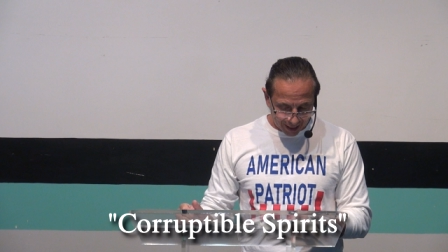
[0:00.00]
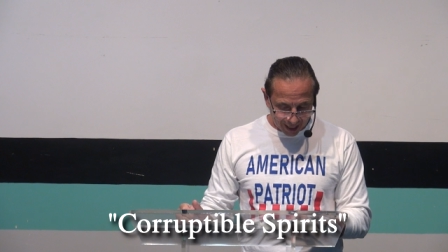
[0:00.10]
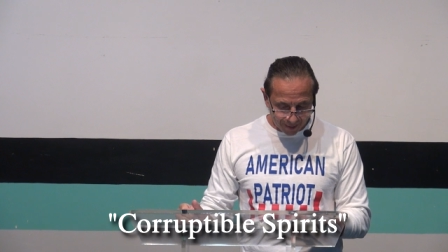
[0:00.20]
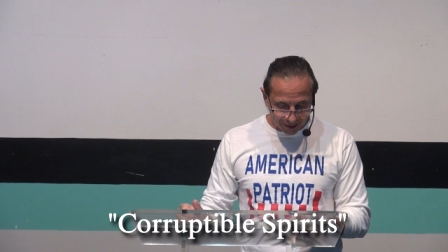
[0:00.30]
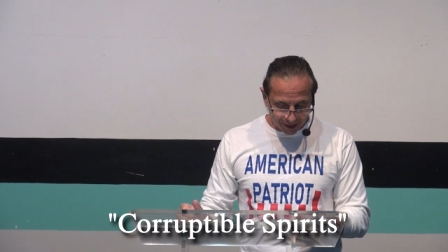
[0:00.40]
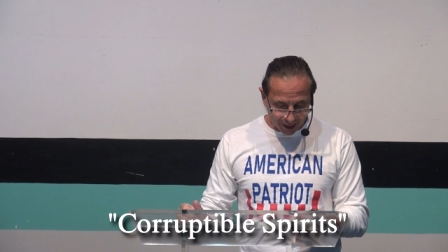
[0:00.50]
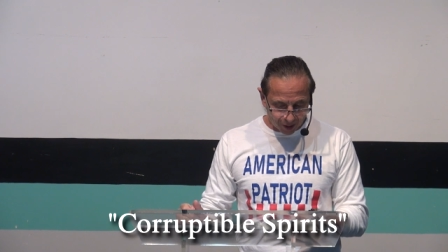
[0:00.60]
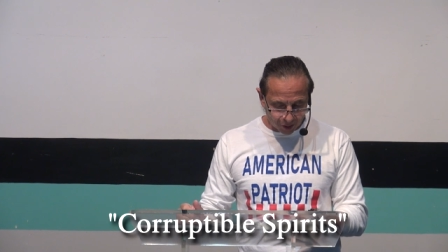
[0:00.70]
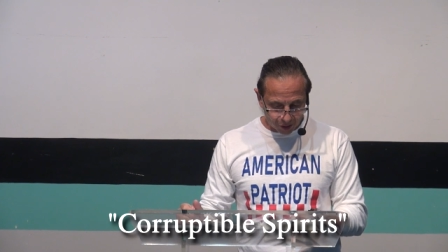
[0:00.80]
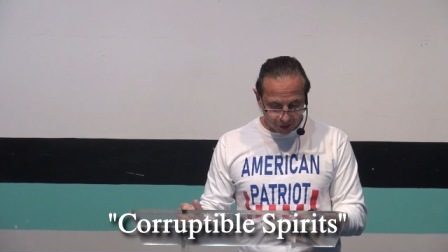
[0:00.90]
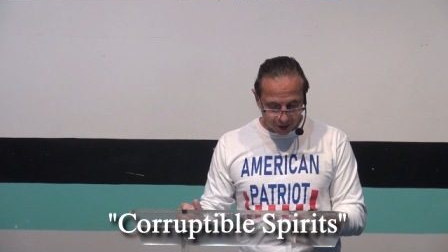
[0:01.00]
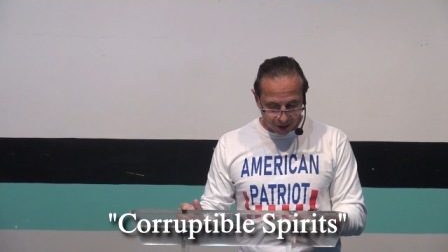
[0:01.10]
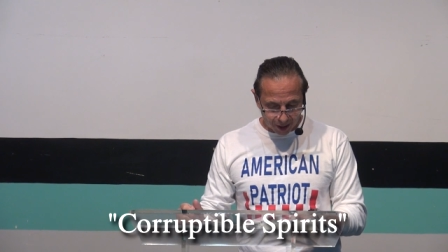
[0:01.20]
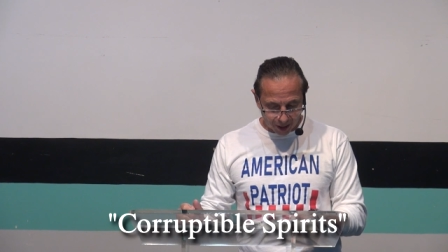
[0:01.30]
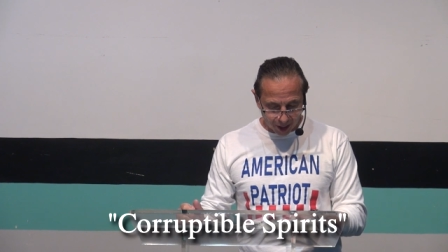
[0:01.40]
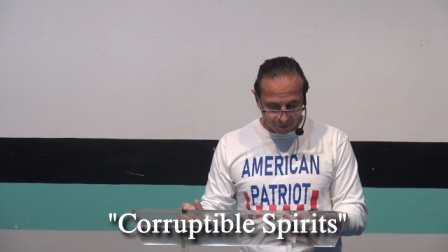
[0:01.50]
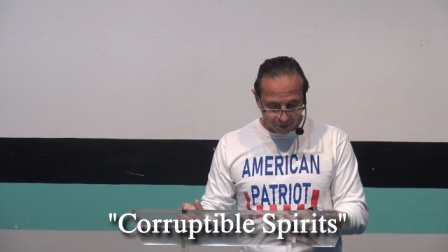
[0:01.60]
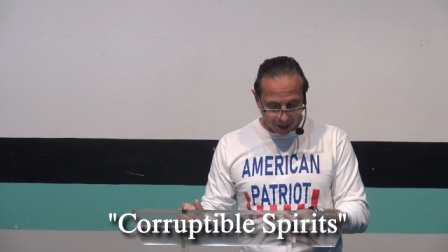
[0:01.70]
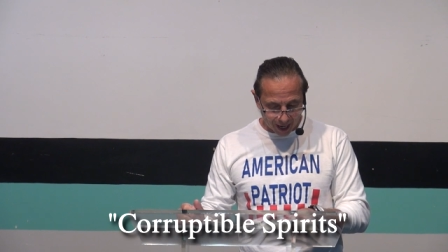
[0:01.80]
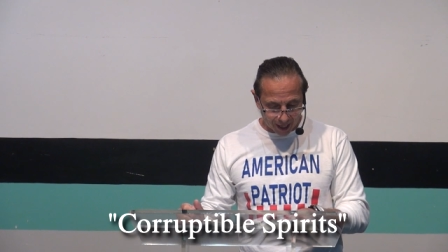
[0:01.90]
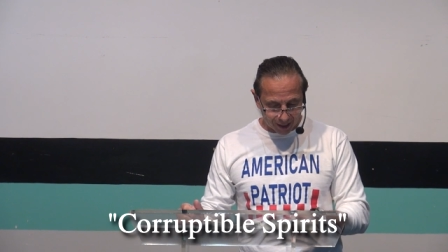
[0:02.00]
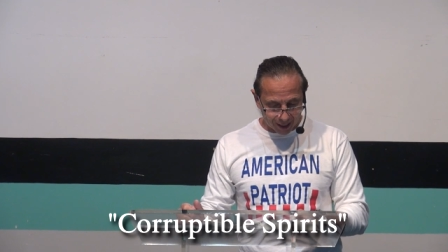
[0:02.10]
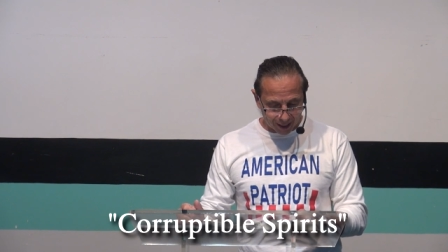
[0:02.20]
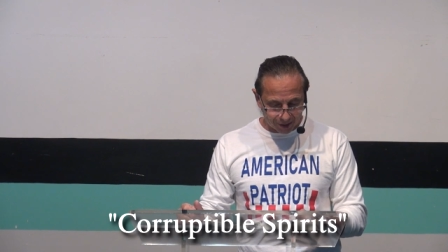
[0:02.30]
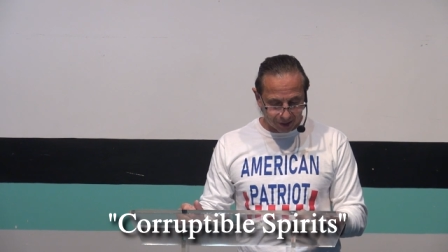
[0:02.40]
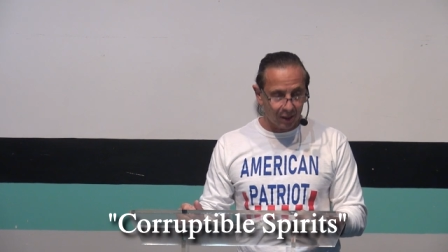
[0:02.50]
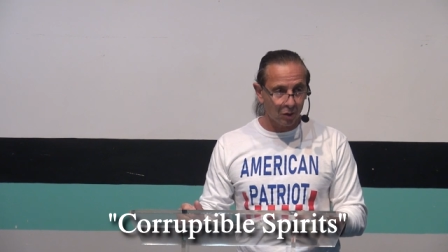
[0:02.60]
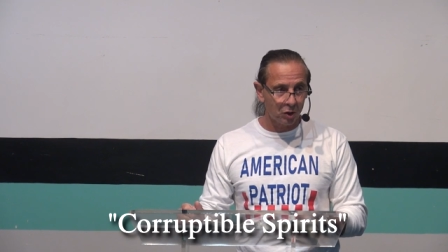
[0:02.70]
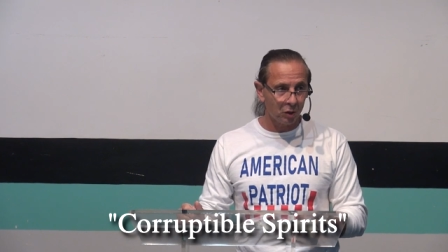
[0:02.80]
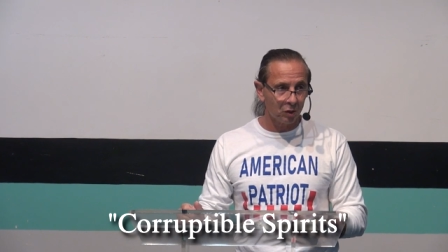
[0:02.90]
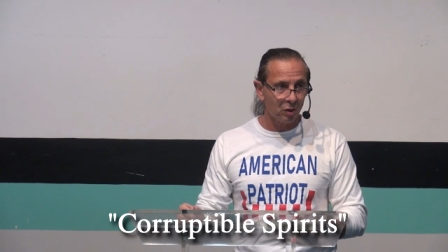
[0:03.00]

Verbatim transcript: Imitators of God as dear children.